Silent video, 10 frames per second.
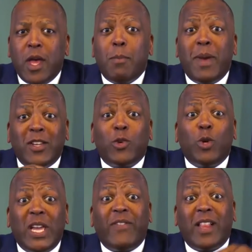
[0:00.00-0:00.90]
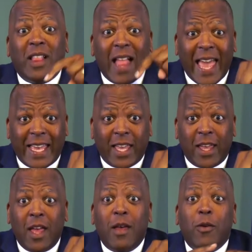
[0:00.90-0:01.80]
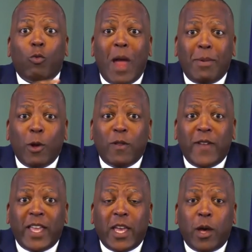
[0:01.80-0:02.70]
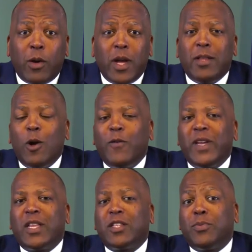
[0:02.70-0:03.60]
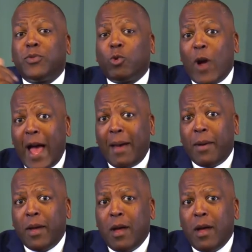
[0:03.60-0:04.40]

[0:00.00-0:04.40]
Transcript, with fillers: Make sure you give it a like right below the video and don't forget to subscribe.